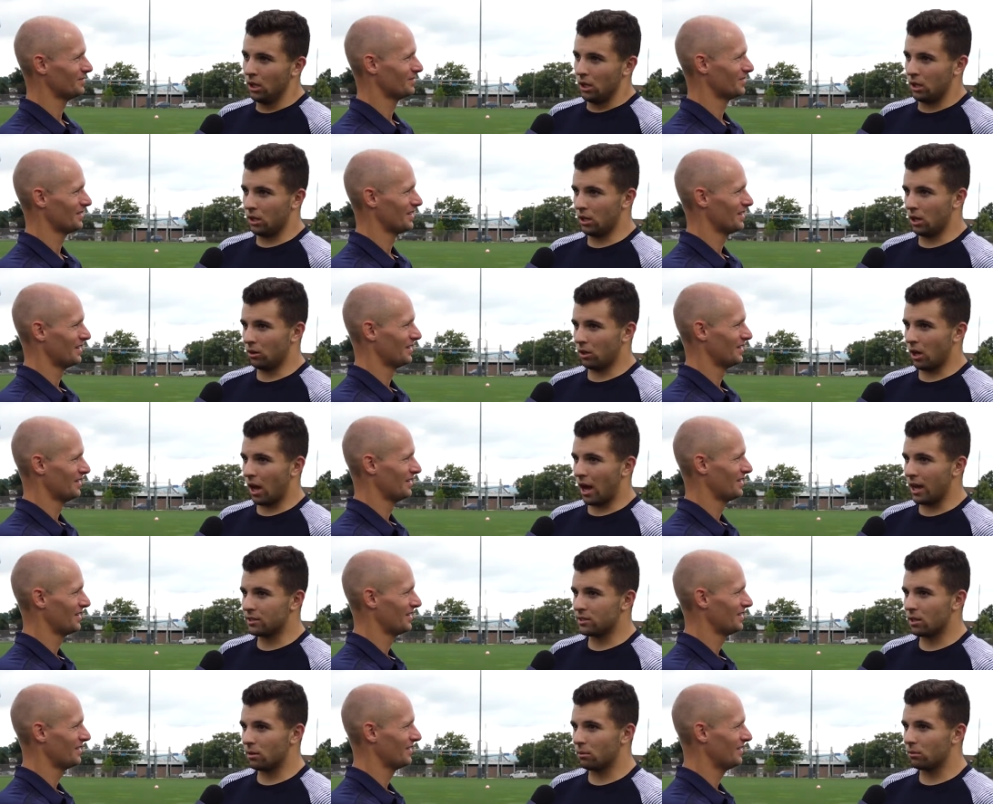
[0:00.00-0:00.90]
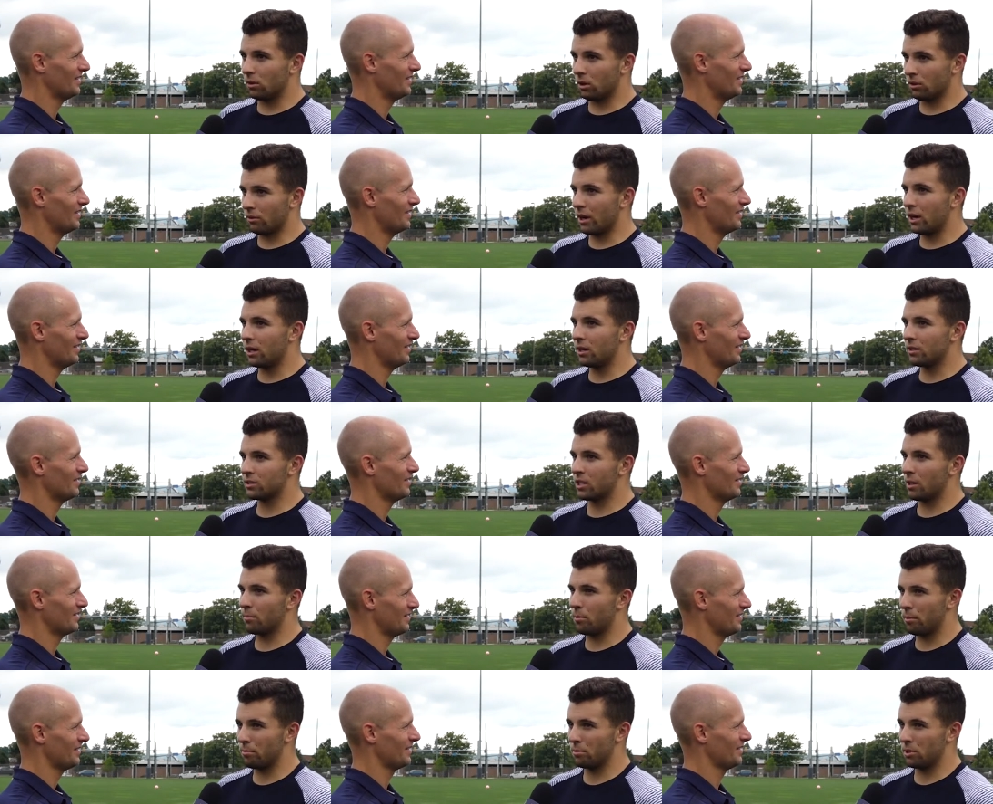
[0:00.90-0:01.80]
Speaker 1: you know, guys that are ready to
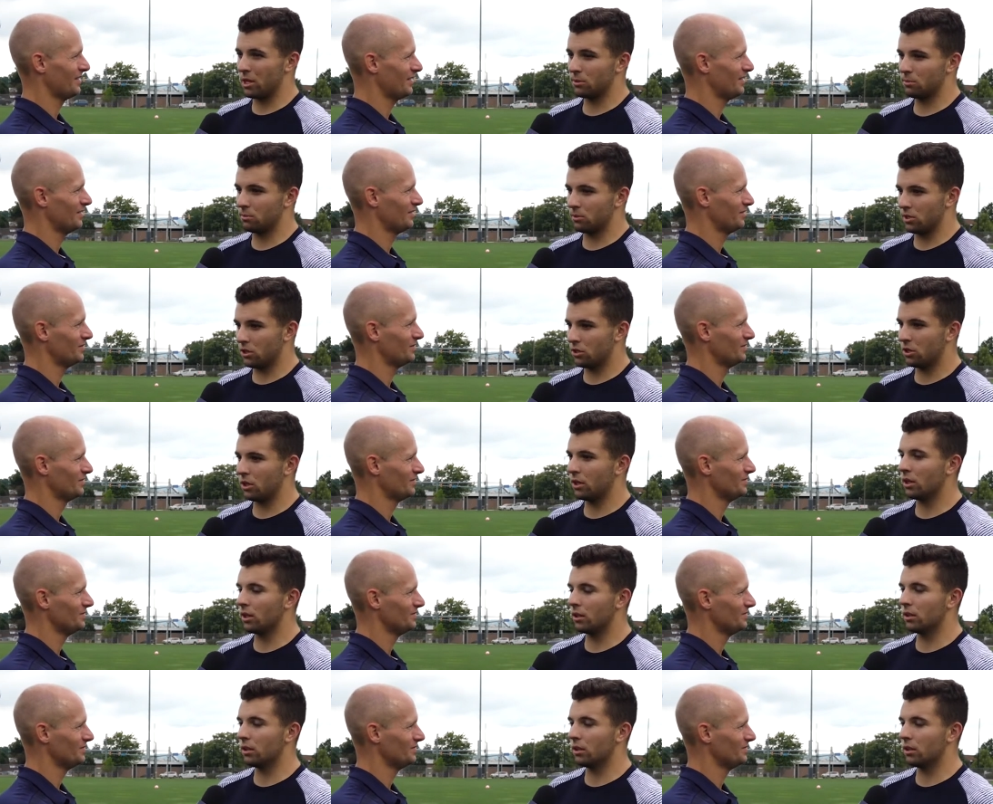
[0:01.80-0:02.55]
step up in his position,